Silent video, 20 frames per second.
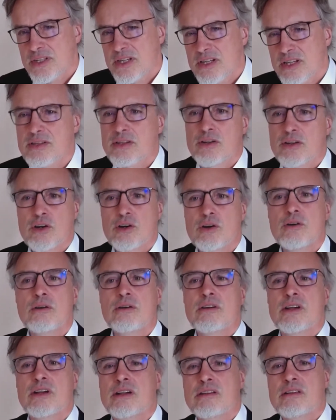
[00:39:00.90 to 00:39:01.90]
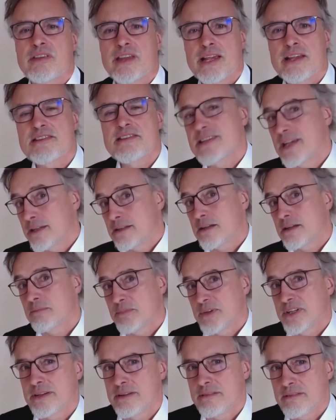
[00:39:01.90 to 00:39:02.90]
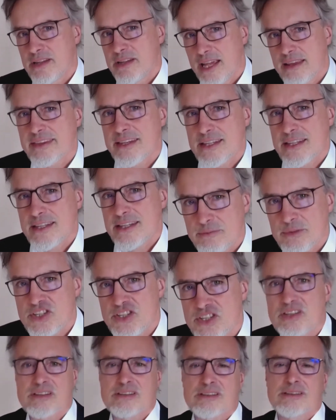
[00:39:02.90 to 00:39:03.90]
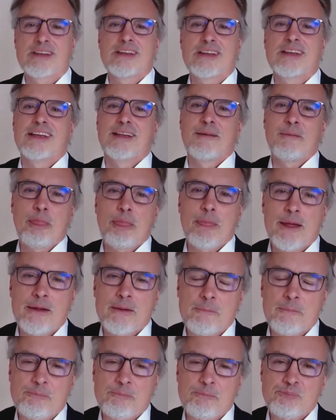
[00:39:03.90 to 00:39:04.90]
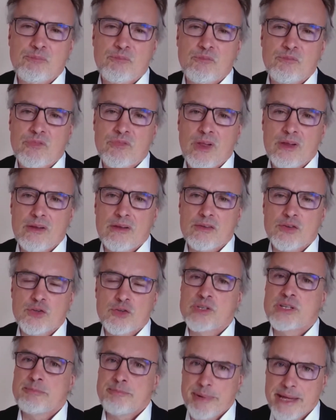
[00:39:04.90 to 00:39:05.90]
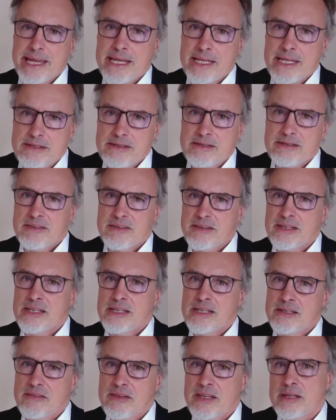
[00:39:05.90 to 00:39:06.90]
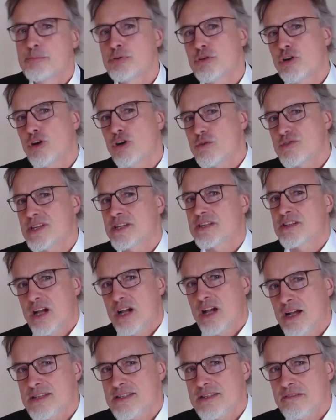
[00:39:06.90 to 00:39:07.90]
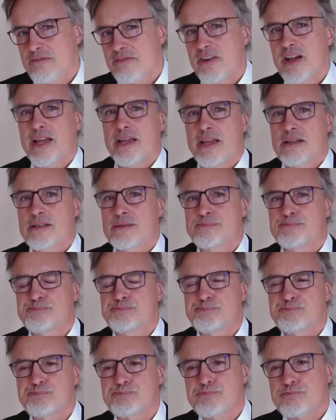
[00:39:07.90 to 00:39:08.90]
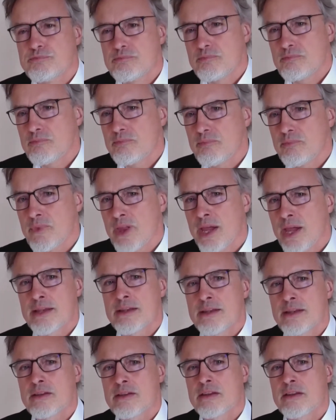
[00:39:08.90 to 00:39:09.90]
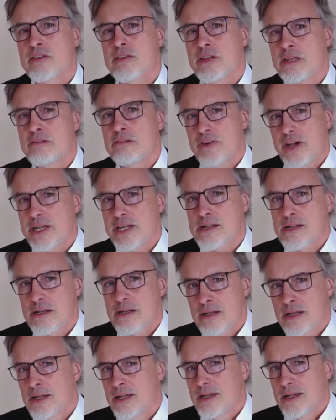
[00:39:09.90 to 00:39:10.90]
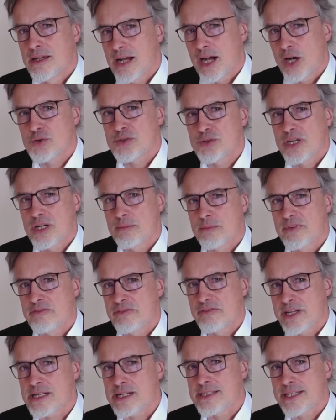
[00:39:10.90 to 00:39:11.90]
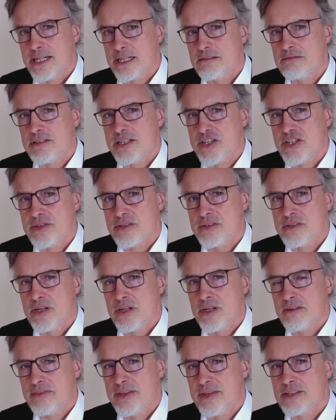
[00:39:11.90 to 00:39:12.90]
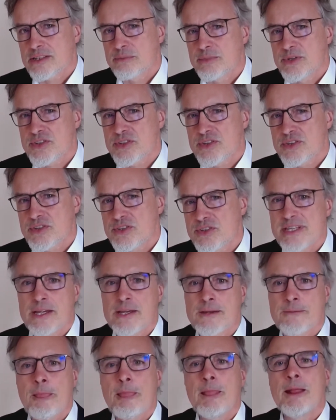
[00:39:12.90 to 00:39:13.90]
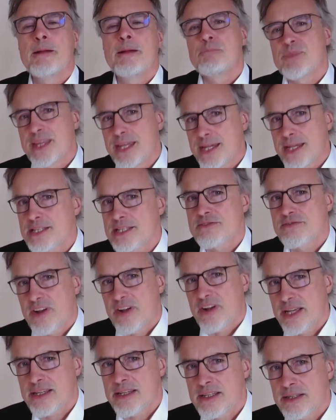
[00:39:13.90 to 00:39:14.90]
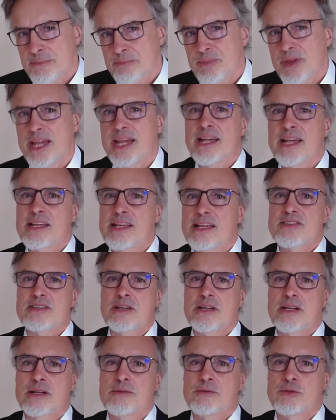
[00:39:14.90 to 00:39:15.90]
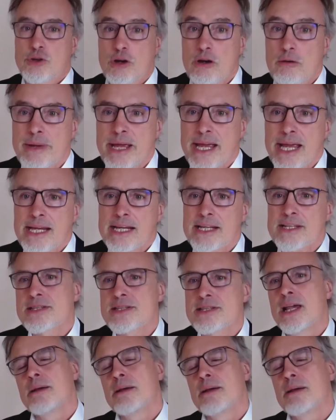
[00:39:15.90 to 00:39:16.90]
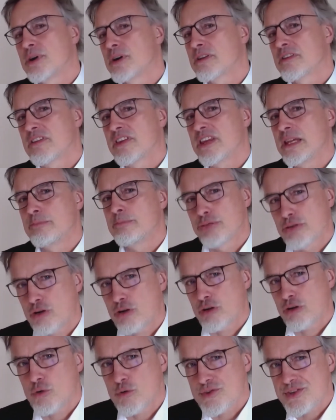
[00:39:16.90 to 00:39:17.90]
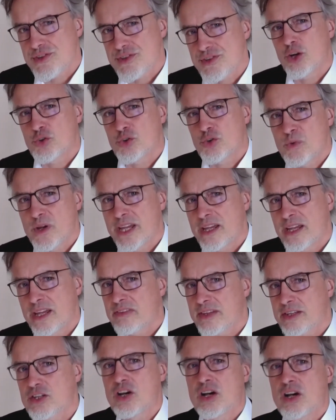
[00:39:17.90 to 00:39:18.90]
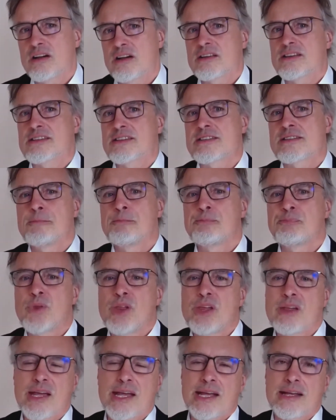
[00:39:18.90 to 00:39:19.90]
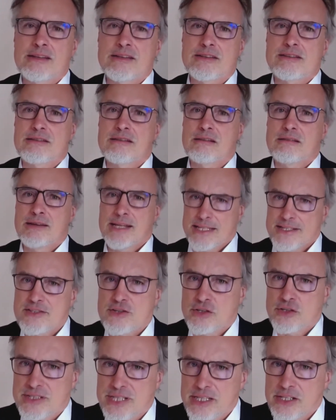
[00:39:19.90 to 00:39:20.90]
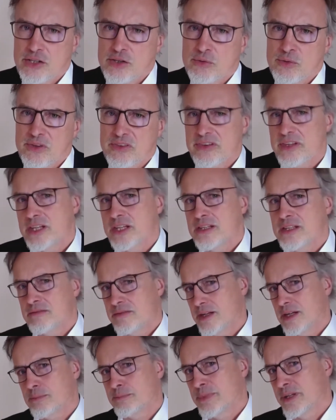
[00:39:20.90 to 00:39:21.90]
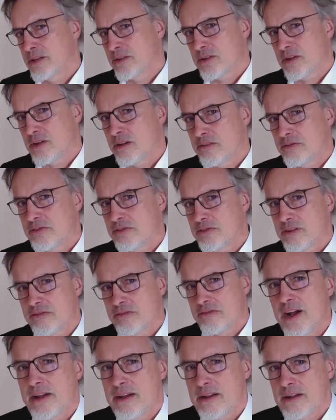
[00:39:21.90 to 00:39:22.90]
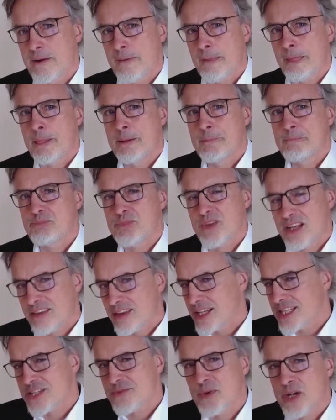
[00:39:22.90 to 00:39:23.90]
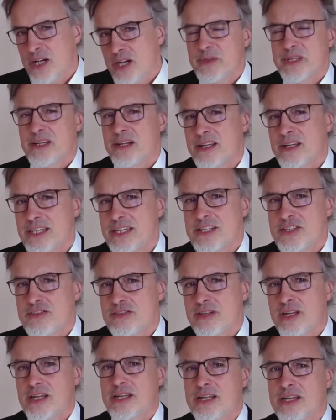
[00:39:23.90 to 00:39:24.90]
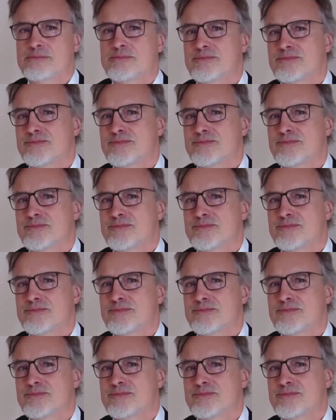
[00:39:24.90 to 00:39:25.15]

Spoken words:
years ago, they set up an ethics commission to debate the pros and cons of fire. And the final outcome, the final declaration of that commission said, yes, fire has drawbacks, but the pros outweigh the cons. And let's continue with the development of fire. And that's why we are here today.